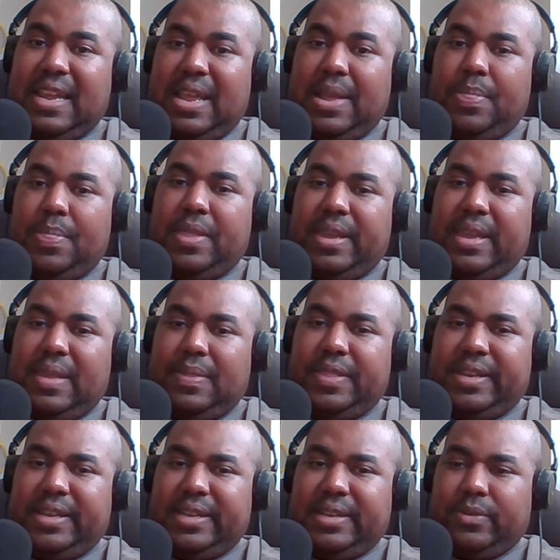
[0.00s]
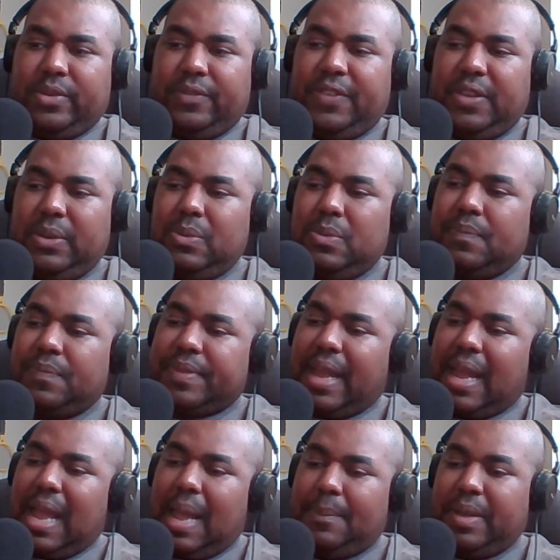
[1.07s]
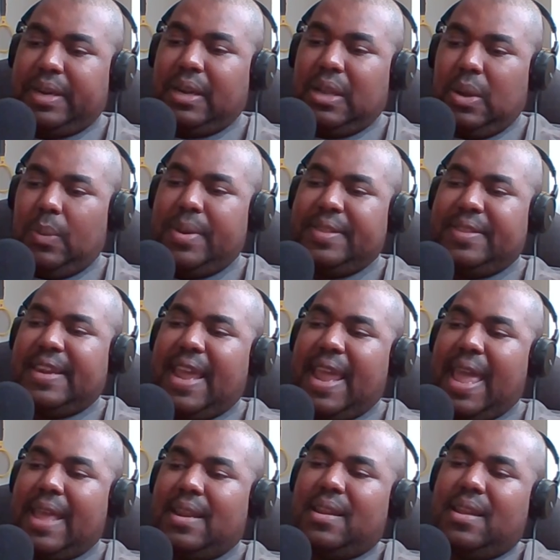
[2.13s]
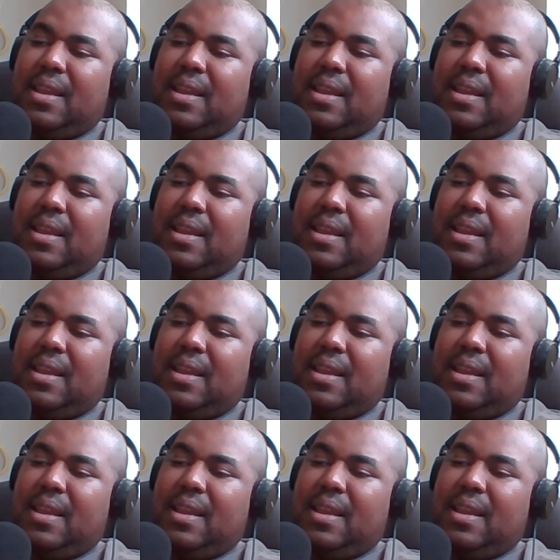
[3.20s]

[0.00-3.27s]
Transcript: in the in the review. I'm gonna go into that.